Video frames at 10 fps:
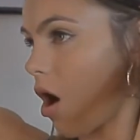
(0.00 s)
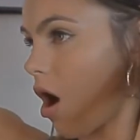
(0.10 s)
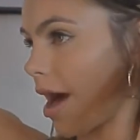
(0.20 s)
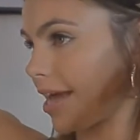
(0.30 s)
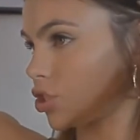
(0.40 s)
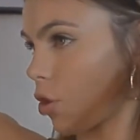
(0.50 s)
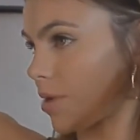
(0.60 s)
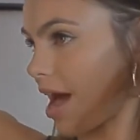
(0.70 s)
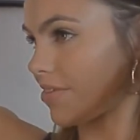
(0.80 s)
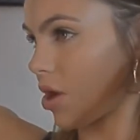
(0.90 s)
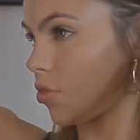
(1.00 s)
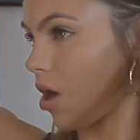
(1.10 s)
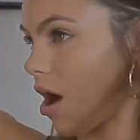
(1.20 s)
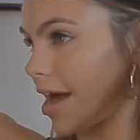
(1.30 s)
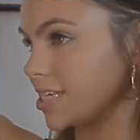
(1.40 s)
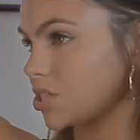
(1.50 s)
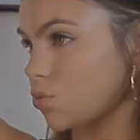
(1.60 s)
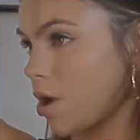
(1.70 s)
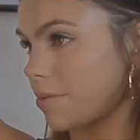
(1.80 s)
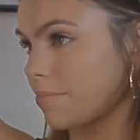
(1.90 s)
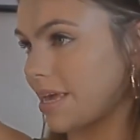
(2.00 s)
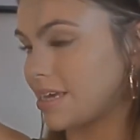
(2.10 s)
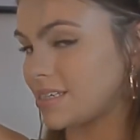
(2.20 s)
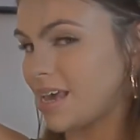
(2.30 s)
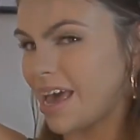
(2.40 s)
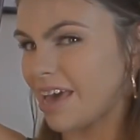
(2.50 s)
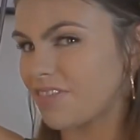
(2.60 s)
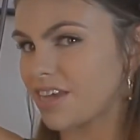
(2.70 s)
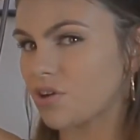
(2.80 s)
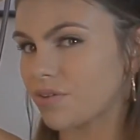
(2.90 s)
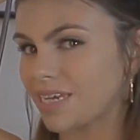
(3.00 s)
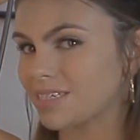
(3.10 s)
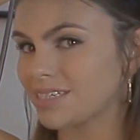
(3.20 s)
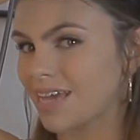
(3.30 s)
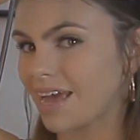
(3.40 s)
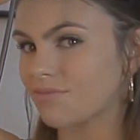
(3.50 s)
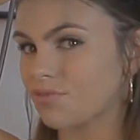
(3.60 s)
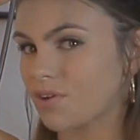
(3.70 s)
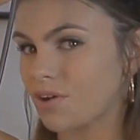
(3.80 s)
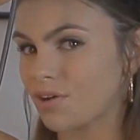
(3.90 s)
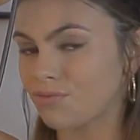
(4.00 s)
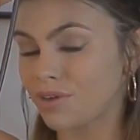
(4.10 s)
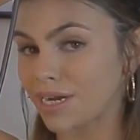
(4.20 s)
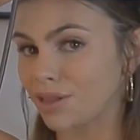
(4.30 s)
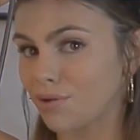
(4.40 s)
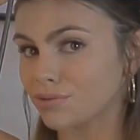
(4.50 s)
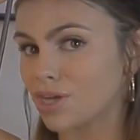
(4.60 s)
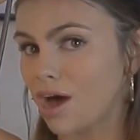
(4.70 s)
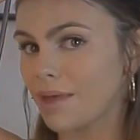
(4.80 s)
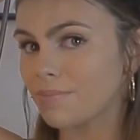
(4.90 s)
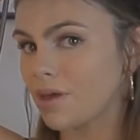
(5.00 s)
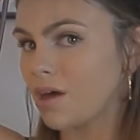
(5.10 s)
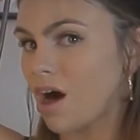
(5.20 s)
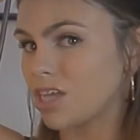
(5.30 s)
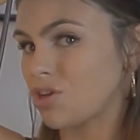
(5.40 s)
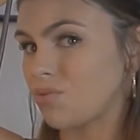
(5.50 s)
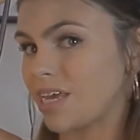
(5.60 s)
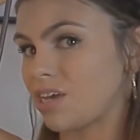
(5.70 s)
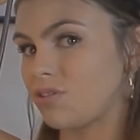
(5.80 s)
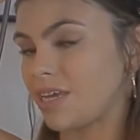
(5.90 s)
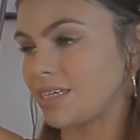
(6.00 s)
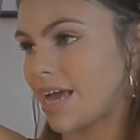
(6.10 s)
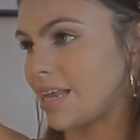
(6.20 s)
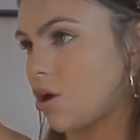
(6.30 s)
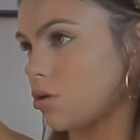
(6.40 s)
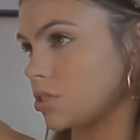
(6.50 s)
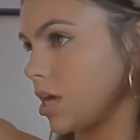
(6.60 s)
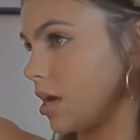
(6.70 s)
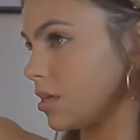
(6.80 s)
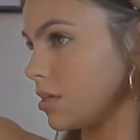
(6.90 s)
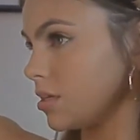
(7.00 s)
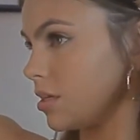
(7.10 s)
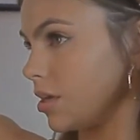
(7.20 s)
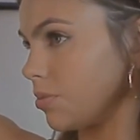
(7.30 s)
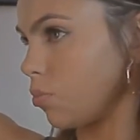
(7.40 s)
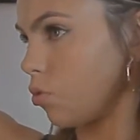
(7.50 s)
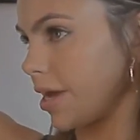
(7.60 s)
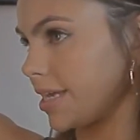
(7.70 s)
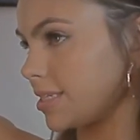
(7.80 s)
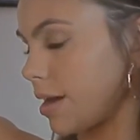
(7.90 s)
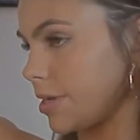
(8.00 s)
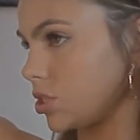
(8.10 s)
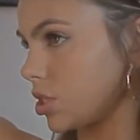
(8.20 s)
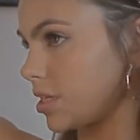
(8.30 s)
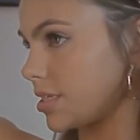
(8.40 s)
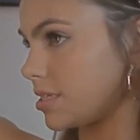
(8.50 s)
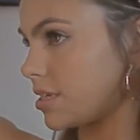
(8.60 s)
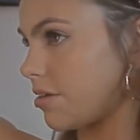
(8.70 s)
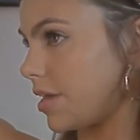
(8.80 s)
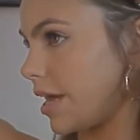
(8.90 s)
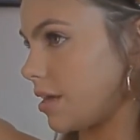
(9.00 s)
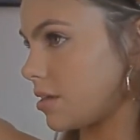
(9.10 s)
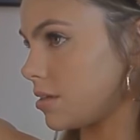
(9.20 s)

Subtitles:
I don't have it on the highest one because if they don't need to stay in for a really long time, I don't think you need it any hotter and more heat damage unnecessarily.